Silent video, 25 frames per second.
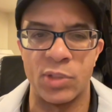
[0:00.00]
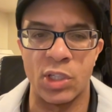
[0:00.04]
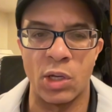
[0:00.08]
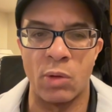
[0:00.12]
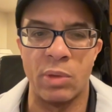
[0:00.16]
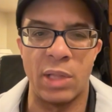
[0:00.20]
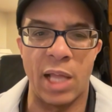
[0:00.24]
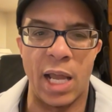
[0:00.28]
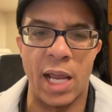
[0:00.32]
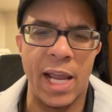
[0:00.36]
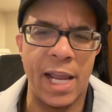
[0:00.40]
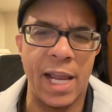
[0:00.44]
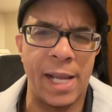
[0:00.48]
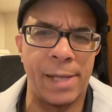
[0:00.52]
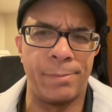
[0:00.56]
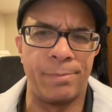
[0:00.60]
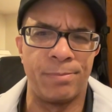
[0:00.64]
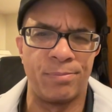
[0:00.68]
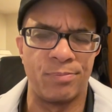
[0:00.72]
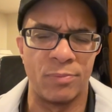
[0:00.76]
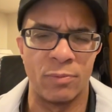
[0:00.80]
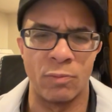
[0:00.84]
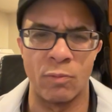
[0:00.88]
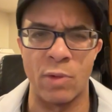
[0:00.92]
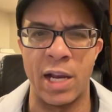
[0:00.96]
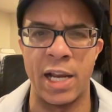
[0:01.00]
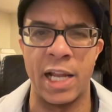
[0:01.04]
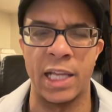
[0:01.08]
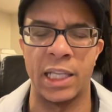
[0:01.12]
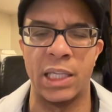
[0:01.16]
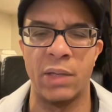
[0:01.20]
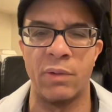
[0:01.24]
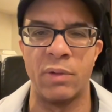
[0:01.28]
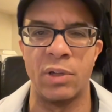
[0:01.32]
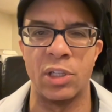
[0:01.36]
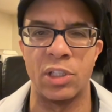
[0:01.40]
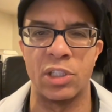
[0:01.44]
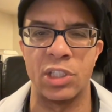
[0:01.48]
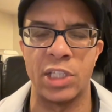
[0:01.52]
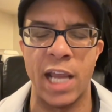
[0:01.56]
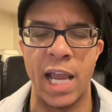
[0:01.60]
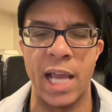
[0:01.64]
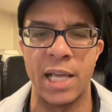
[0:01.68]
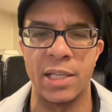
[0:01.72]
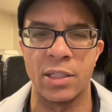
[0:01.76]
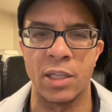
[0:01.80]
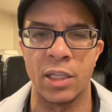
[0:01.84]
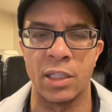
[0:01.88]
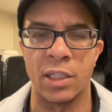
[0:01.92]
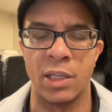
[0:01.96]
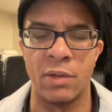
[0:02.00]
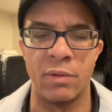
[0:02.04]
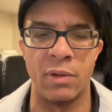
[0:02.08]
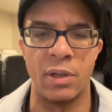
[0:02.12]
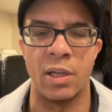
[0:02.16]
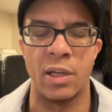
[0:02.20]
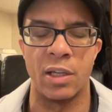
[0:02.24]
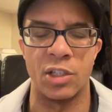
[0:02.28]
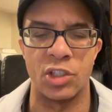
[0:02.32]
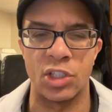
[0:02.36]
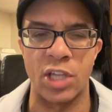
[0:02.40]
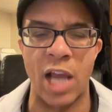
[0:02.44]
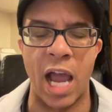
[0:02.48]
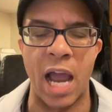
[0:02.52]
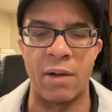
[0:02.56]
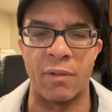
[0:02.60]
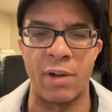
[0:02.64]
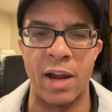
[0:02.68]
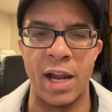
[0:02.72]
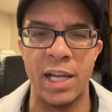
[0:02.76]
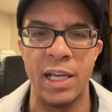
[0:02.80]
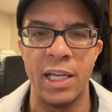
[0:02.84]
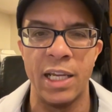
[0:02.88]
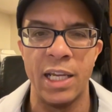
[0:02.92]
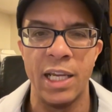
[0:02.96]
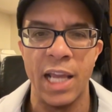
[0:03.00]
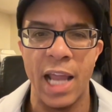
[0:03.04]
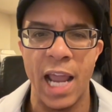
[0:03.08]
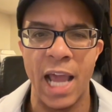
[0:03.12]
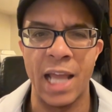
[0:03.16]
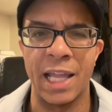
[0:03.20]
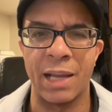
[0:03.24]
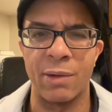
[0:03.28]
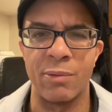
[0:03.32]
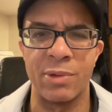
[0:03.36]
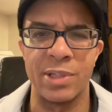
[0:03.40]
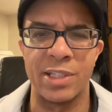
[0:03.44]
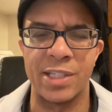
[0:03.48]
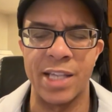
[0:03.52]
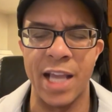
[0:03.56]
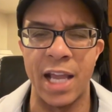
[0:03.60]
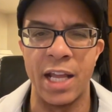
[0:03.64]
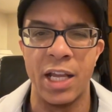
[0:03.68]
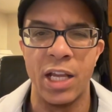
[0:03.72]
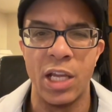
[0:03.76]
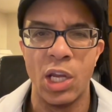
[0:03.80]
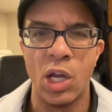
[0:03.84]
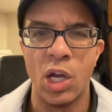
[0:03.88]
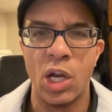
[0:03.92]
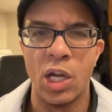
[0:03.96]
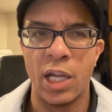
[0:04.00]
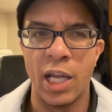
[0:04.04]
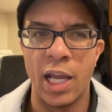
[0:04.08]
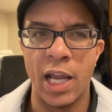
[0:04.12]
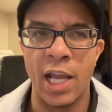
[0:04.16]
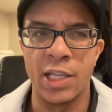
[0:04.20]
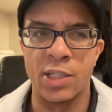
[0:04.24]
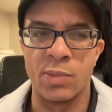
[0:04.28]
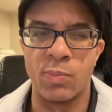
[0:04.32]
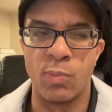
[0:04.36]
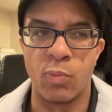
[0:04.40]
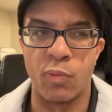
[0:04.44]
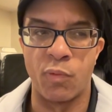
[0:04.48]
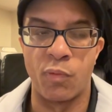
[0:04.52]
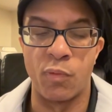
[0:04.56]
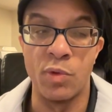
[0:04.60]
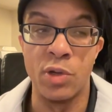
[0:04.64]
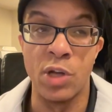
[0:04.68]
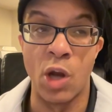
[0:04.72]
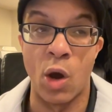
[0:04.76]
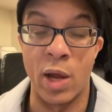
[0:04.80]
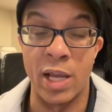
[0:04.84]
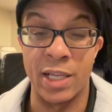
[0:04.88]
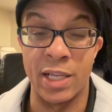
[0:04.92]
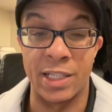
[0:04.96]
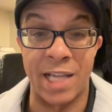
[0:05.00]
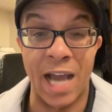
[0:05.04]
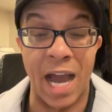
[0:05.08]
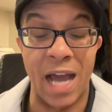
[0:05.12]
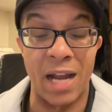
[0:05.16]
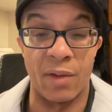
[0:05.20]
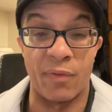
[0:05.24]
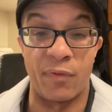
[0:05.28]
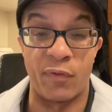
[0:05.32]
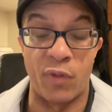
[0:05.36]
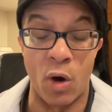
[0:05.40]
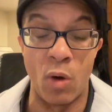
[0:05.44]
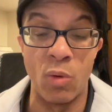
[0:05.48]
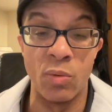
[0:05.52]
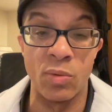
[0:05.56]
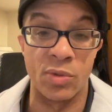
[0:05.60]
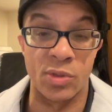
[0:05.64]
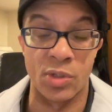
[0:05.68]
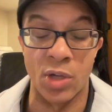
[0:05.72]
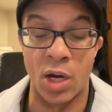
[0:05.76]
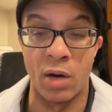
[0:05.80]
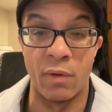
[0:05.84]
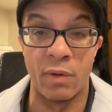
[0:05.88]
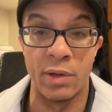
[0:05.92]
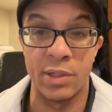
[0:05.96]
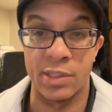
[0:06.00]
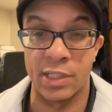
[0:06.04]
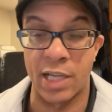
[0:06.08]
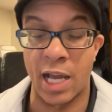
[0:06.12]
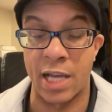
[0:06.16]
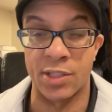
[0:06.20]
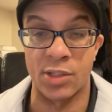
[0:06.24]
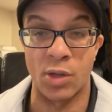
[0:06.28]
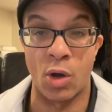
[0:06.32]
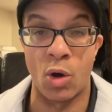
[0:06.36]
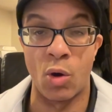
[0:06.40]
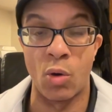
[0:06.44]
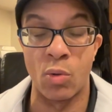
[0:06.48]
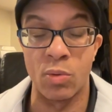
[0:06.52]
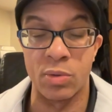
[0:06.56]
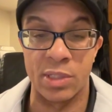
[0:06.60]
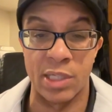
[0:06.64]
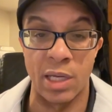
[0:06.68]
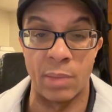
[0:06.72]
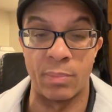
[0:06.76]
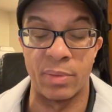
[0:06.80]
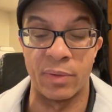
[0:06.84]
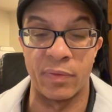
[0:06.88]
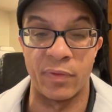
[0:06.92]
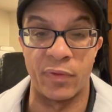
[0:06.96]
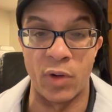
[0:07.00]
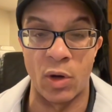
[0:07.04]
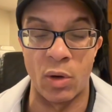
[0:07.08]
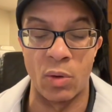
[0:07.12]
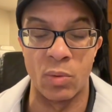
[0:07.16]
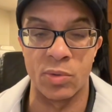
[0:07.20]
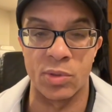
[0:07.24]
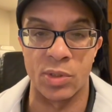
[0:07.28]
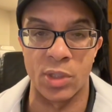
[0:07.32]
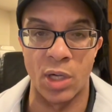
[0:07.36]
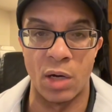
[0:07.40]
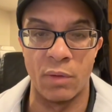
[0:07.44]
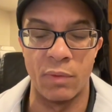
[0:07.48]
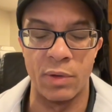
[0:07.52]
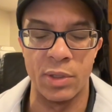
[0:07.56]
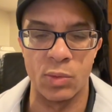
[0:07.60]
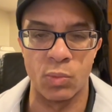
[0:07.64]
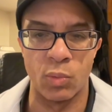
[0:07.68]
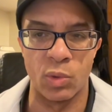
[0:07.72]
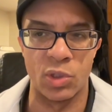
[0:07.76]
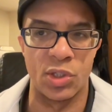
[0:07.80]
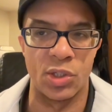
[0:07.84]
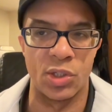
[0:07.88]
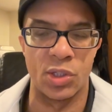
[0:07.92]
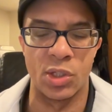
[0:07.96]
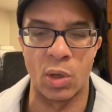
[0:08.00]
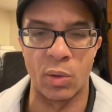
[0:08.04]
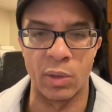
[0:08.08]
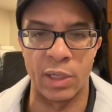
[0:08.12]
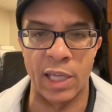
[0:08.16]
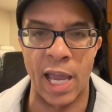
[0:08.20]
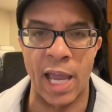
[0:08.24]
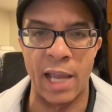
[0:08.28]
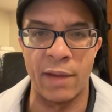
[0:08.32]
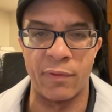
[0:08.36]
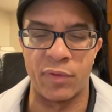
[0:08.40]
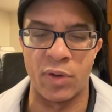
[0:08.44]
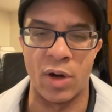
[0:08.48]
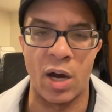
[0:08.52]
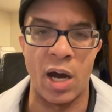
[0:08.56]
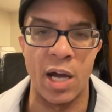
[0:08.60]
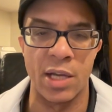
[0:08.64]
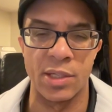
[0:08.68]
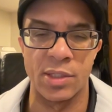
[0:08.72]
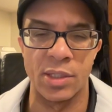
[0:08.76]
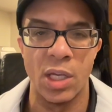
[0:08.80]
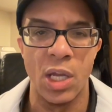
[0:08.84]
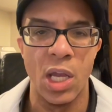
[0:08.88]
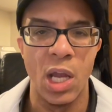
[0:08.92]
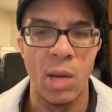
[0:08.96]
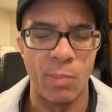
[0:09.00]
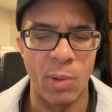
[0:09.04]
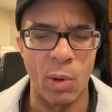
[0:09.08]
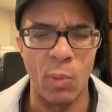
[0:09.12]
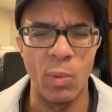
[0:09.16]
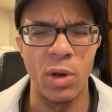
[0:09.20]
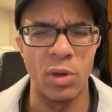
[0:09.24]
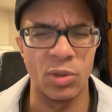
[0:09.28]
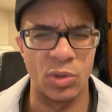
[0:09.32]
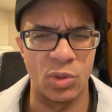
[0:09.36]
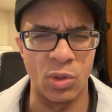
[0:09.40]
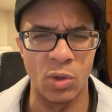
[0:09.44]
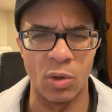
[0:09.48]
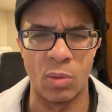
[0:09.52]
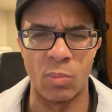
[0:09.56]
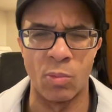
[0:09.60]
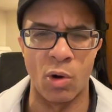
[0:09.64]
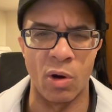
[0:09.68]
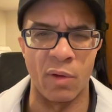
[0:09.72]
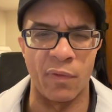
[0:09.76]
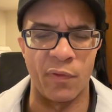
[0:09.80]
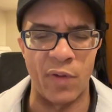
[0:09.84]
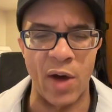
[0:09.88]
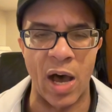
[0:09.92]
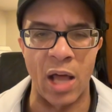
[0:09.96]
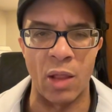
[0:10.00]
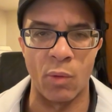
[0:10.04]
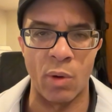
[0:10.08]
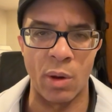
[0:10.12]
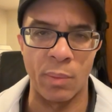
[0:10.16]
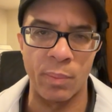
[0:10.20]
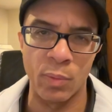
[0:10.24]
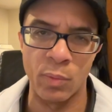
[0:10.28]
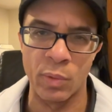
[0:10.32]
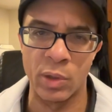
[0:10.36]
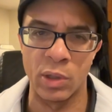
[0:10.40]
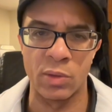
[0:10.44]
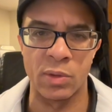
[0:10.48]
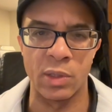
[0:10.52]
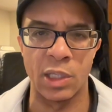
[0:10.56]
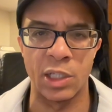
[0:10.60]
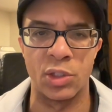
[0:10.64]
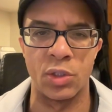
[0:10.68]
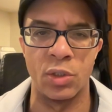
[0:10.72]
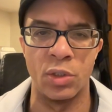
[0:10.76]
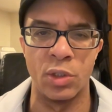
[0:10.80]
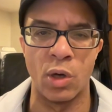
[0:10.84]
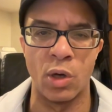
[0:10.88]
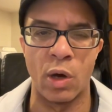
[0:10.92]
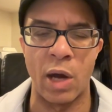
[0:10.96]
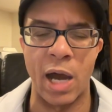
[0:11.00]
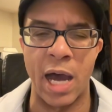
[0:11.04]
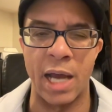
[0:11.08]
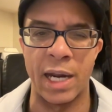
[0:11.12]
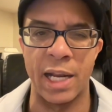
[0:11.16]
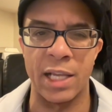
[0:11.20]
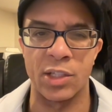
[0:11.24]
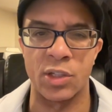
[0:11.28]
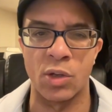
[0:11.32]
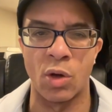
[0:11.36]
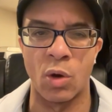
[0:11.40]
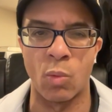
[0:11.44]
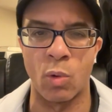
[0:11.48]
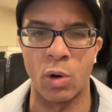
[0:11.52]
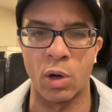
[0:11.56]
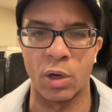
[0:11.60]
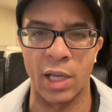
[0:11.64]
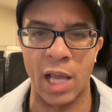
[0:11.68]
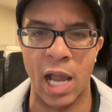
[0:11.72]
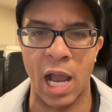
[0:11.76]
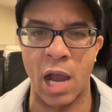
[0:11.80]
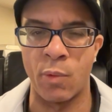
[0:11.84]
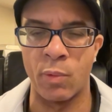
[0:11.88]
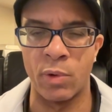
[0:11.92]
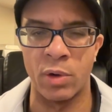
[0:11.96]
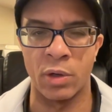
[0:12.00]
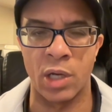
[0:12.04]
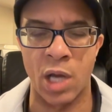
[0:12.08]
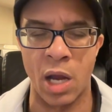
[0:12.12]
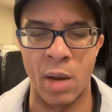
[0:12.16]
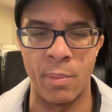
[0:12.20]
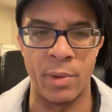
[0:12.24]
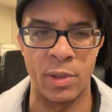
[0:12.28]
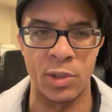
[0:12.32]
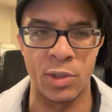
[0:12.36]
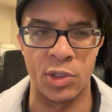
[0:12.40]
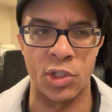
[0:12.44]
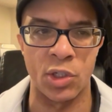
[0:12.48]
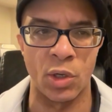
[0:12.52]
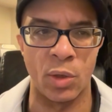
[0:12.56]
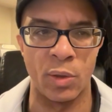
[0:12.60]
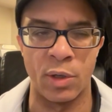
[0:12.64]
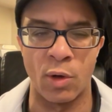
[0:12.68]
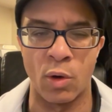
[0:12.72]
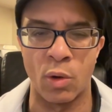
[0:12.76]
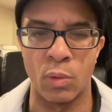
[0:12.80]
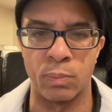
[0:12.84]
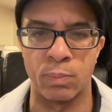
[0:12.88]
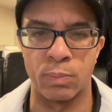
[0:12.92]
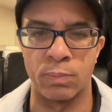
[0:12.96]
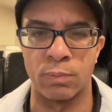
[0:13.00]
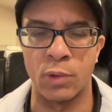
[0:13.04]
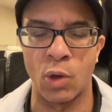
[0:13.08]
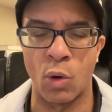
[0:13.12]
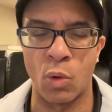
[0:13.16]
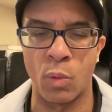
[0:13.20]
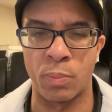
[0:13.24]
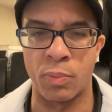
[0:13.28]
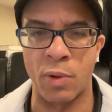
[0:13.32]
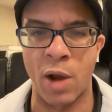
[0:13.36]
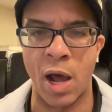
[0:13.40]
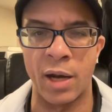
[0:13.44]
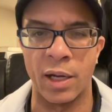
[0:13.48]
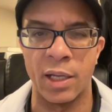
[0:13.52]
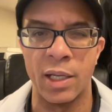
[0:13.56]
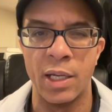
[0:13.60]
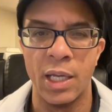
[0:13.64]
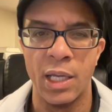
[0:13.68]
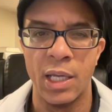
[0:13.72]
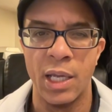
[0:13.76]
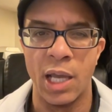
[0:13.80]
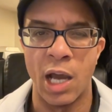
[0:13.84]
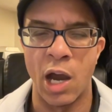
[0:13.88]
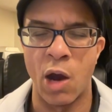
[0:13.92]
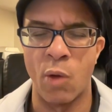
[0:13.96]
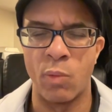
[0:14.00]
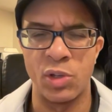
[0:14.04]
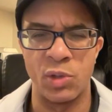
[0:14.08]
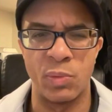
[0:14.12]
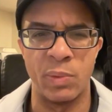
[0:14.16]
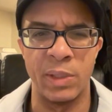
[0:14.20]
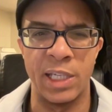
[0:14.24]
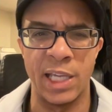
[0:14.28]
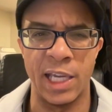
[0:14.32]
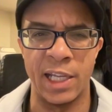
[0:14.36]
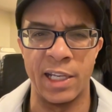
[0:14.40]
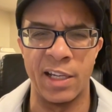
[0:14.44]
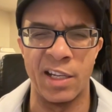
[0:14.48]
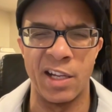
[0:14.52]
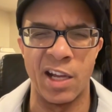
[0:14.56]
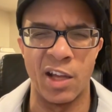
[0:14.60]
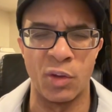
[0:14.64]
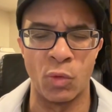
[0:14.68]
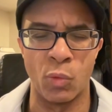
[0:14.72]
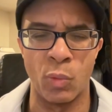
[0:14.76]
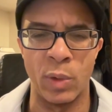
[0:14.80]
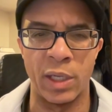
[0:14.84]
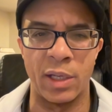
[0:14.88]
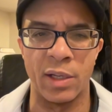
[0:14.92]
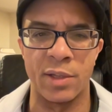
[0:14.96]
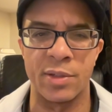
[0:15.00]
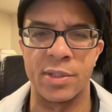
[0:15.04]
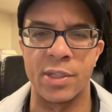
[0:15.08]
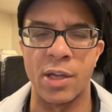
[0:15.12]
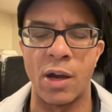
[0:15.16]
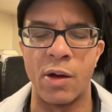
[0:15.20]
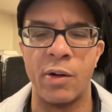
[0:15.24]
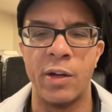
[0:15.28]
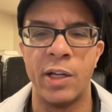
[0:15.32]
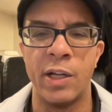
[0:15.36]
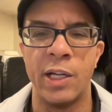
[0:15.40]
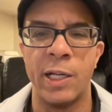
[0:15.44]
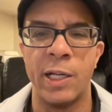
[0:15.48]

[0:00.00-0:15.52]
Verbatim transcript: So we're like, hey, why not give it a chance, give it a shot, right? And like we said, is you know it's got a phone service got its own separate phone service which is okay for us but we'll do a more follow-up and we'll let you know how that's going to work out and we'll come and show you the whole the whole product uh, we should be getting another week or so